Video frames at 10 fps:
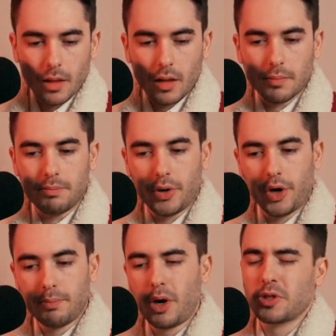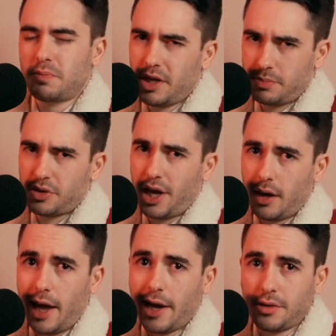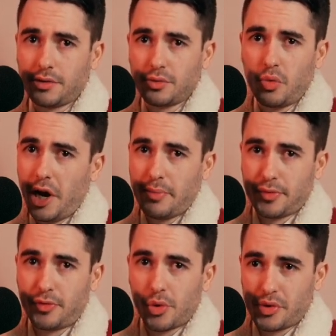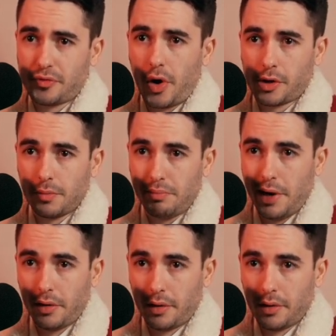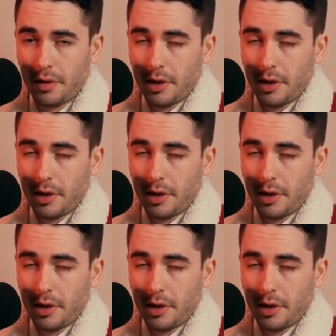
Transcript: But most people get heckled way before the fucking bell.